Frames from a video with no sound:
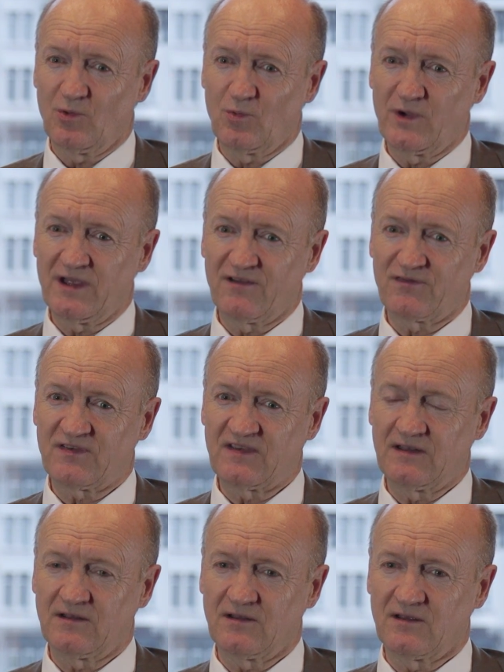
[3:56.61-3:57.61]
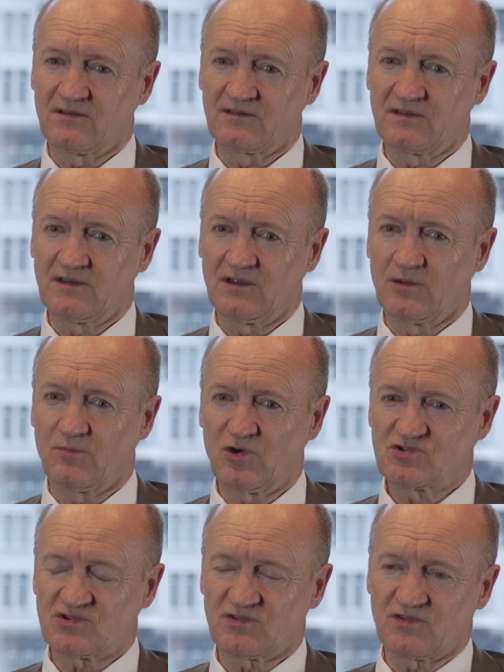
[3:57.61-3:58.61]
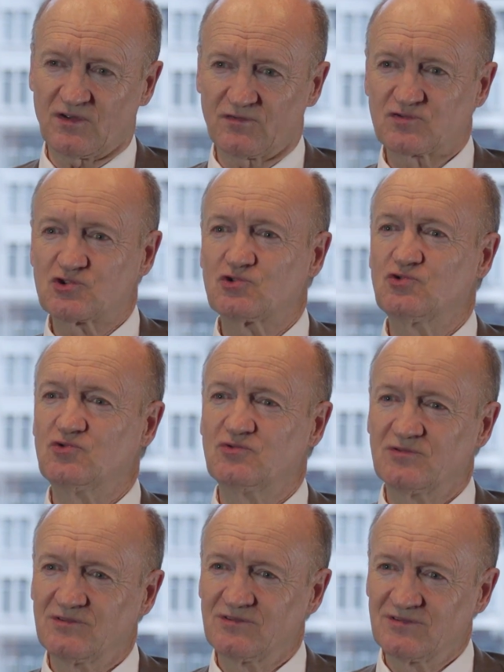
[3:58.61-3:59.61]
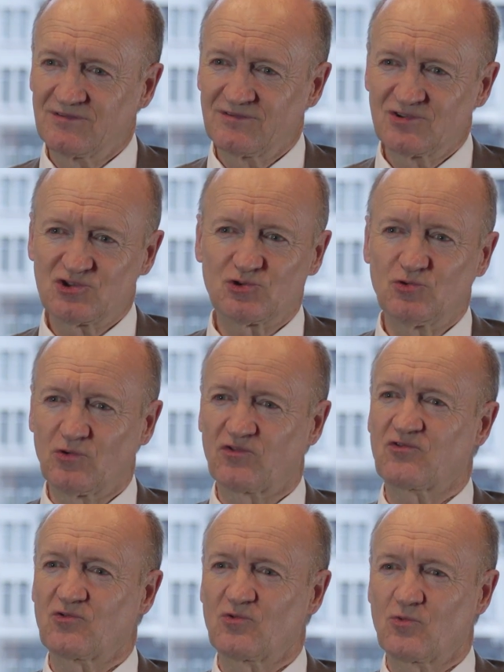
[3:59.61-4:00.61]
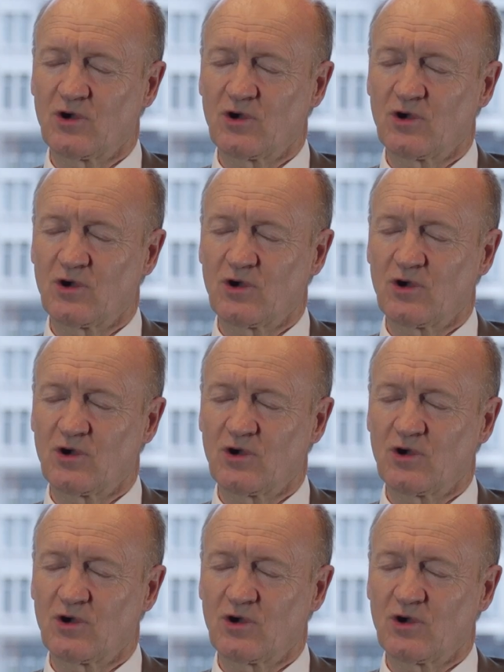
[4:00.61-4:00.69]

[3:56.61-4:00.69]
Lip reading: we have seen the emergence of two tools.